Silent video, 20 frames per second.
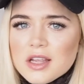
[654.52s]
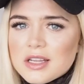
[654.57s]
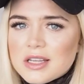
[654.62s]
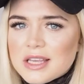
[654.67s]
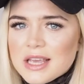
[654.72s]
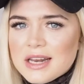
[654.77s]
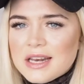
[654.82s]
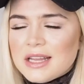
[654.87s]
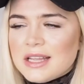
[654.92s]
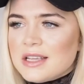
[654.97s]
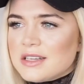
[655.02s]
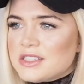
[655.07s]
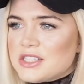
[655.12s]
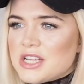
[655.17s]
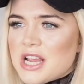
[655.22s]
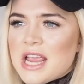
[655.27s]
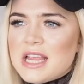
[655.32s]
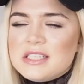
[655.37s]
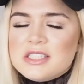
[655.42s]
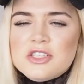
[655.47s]
getting a
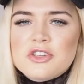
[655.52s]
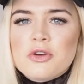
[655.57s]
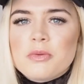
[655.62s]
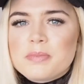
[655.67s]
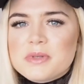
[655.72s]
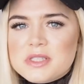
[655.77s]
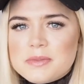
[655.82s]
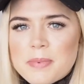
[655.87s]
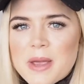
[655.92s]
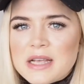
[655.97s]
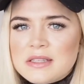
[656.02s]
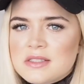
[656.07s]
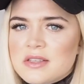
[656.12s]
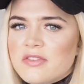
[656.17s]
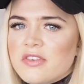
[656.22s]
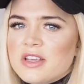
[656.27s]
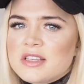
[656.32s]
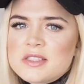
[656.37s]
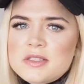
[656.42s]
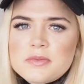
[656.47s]
change in your
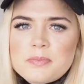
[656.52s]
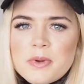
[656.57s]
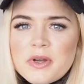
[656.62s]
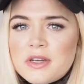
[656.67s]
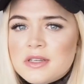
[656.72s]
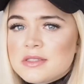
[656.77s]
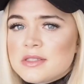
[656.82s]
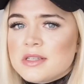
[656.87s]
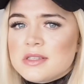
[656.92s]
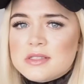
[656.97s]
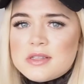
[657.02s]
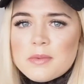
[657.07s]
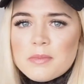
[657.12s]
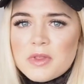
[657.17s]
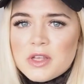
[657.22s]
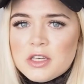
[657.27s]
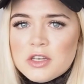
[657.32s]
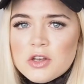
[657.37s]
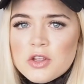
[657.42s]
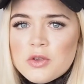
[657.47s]
perspective, experiencing
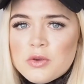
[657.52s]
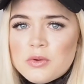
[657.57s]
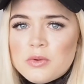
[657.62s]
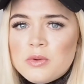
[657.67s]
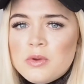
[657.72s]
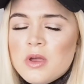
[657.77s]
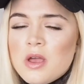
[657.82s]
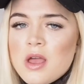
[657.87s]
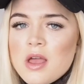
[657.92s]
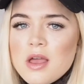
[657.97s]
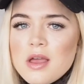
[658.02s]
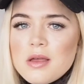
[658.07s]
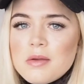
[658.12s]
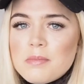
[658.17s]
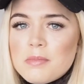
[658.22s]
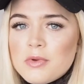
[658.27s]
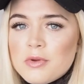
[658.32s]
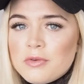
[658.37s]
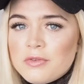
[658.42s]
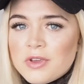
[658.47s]
something new.
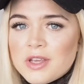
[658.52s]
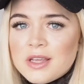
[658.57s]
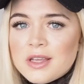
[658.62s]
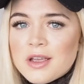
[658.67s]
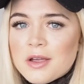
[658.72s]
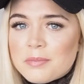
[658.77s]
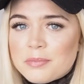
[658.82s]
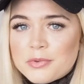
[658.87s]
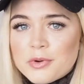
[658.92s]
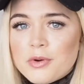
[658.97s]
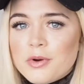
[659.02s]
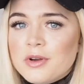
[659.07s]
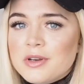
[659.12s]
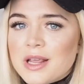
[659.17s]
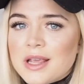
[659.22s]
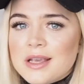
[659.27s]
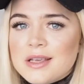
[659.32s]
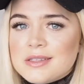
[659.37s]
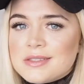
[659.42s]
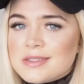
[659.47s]
Moving abroad
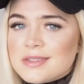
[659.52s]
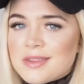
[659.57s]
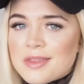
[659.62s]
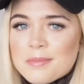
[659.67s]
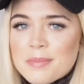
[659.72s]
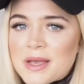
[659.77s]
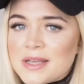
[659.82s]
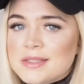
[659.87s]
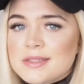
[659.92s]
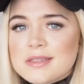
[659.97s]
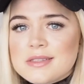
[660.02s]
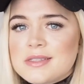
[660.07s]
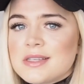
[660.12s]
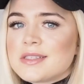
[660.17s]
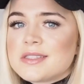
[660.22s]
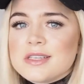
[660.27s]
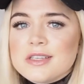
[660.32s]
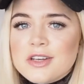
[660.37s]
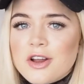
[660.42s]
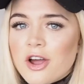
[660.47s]
is the best
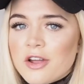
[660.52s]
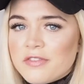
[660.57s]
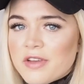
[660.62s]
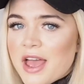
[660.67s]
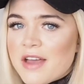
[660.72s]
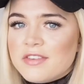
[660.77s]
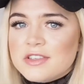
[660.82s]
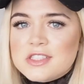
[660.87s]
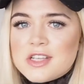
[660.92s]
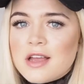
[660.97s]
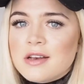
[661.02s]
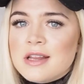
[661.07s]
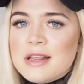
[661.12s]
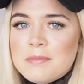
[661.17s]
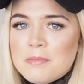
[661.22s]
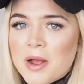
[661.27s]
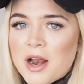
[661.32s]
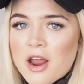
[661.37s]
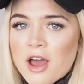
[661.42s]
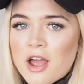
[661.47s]
decision I've ever done in
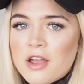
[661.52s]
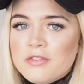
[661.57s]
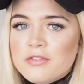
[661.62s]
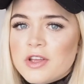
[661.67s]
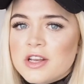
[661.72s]
my life,